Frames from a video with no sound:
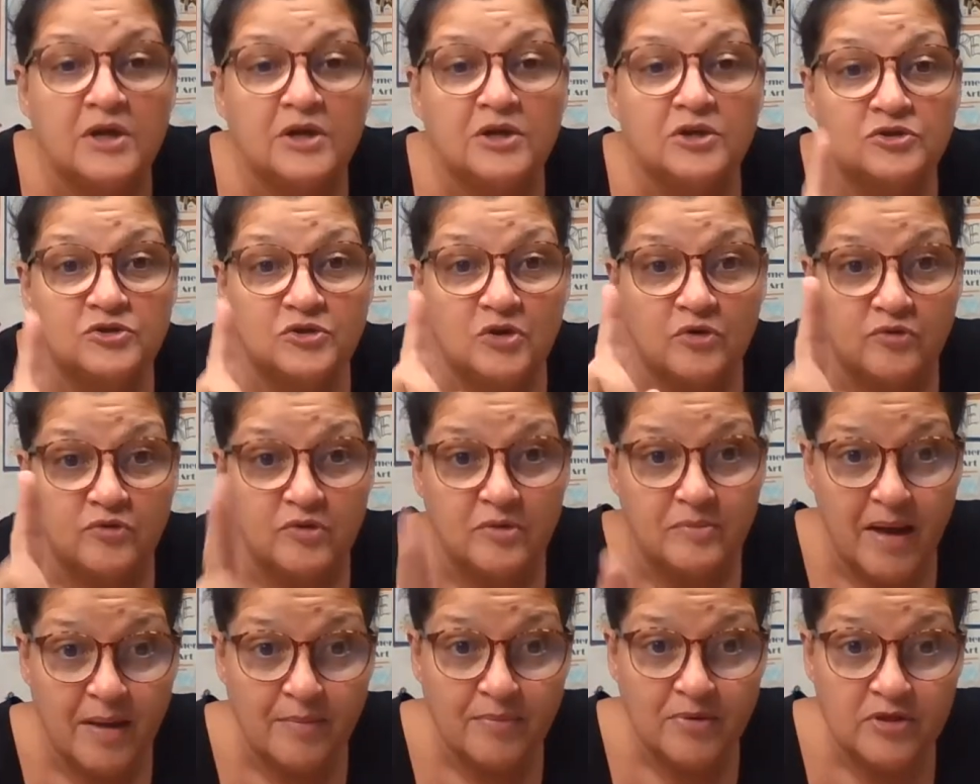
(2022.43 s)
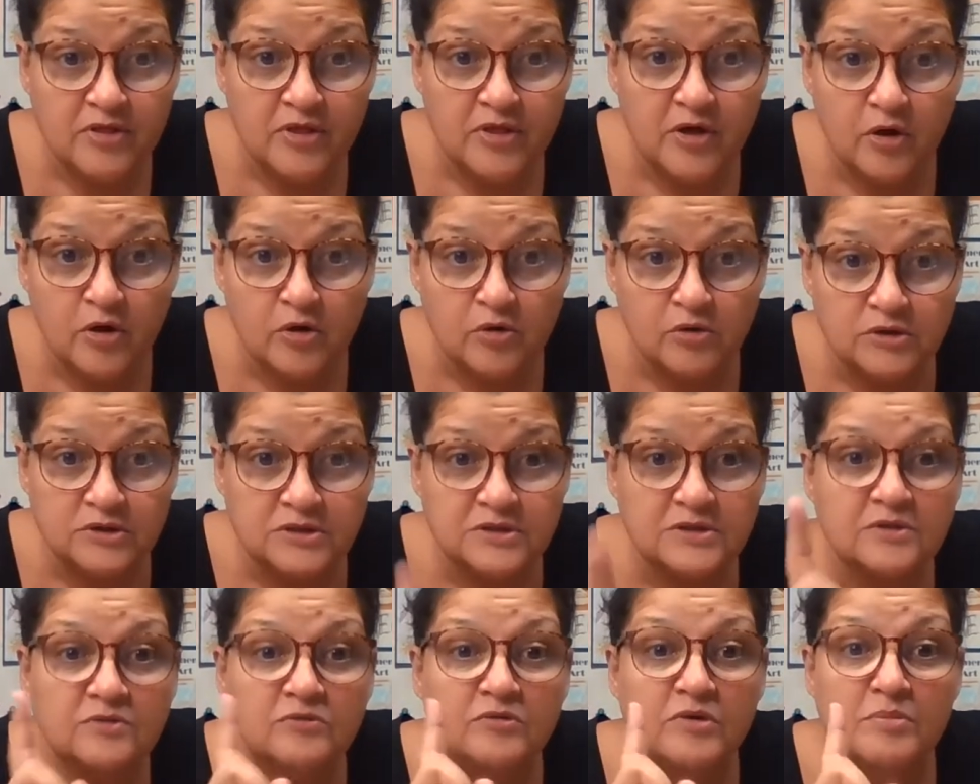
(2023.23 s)
So remember those.
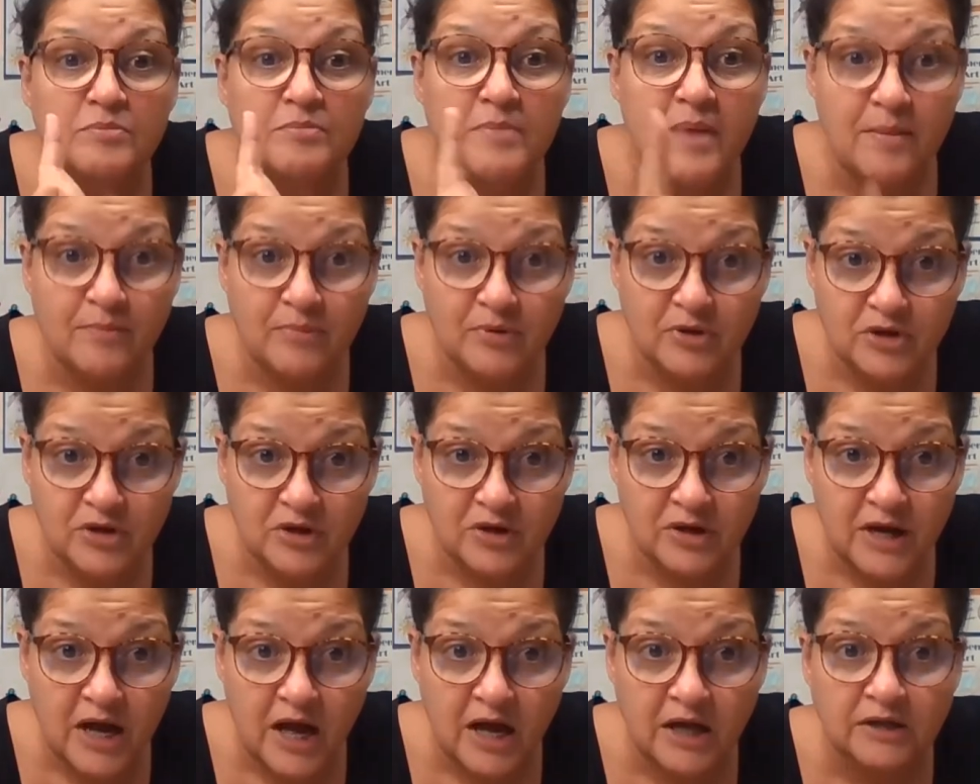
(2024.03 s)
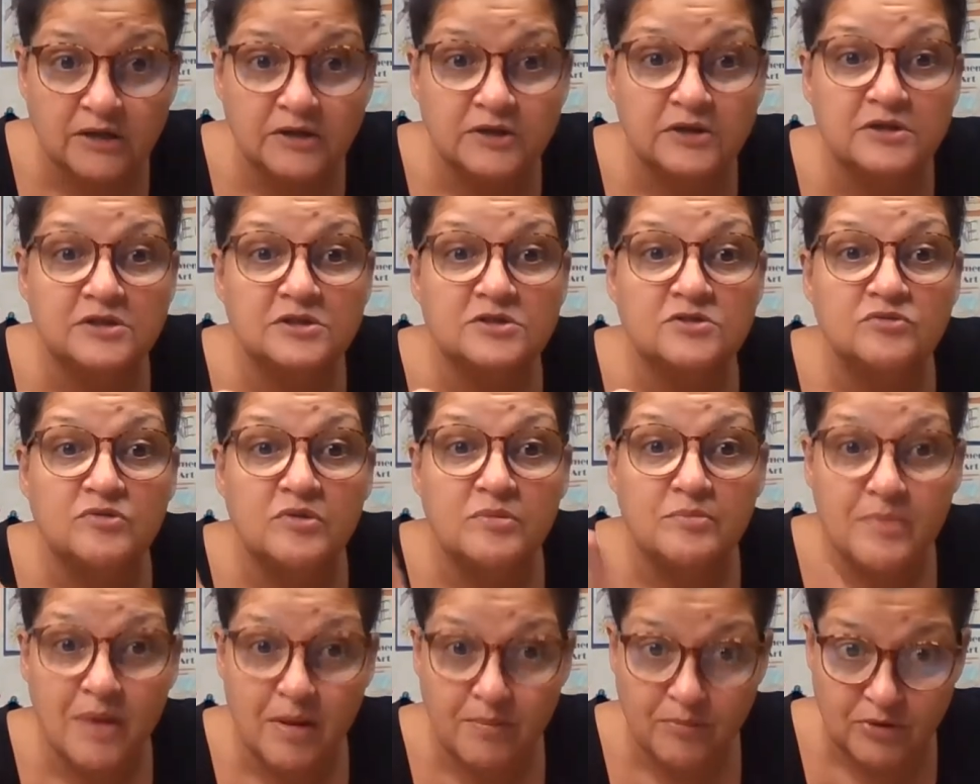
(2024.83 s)
Remember your colors.
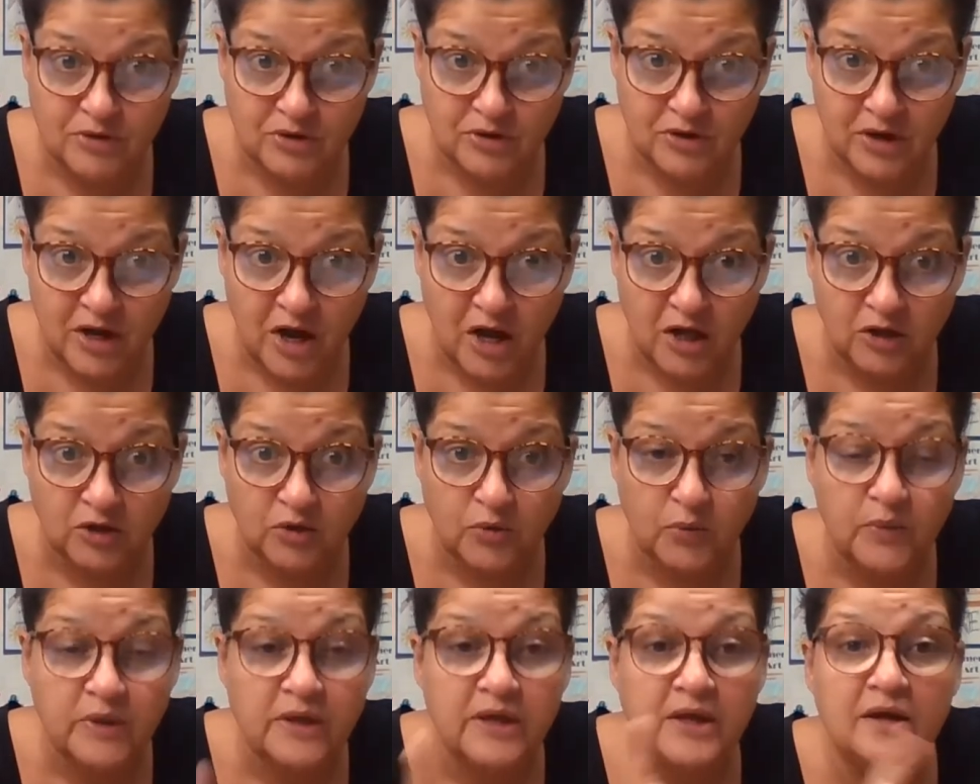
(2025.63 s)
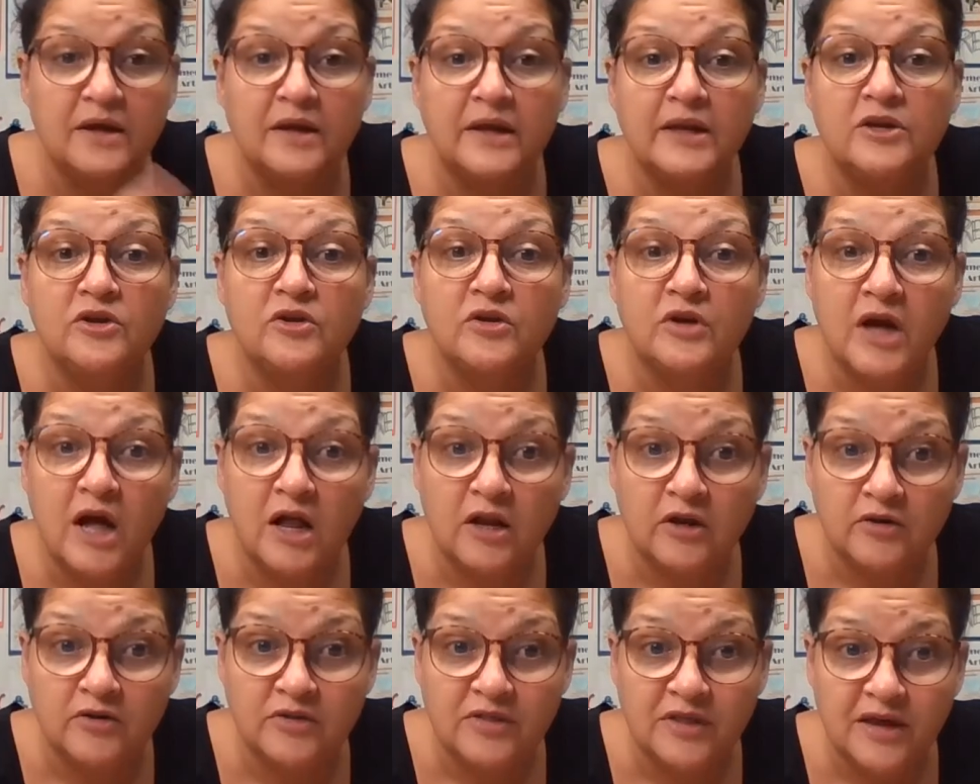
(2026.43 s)
Remember your color wheel and your
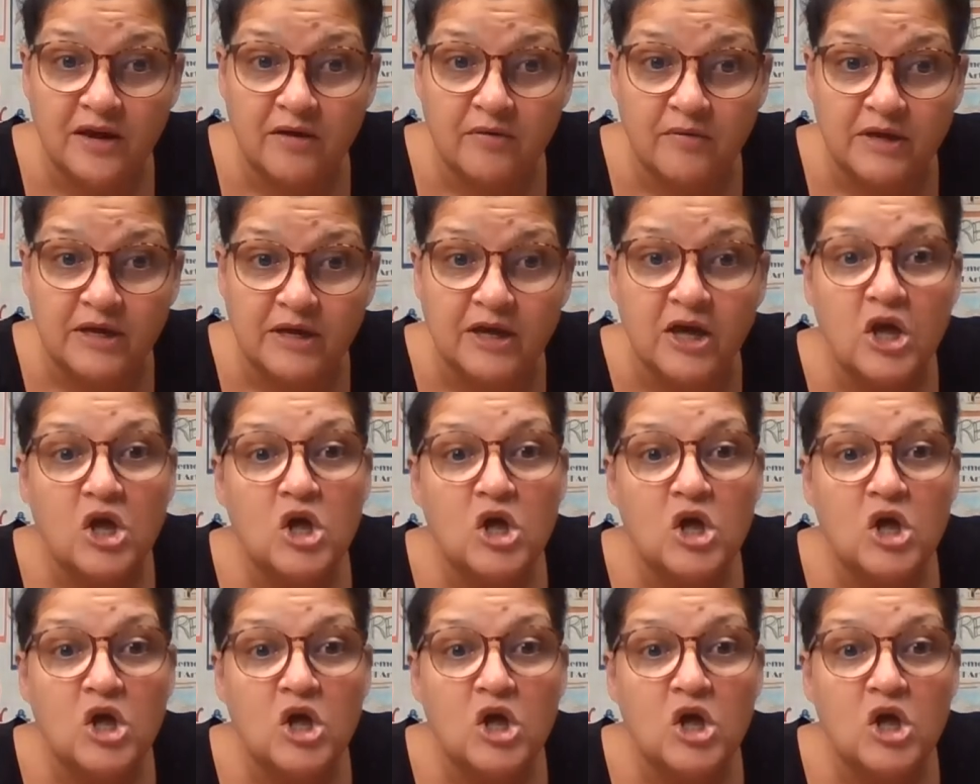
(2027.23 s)
color theory.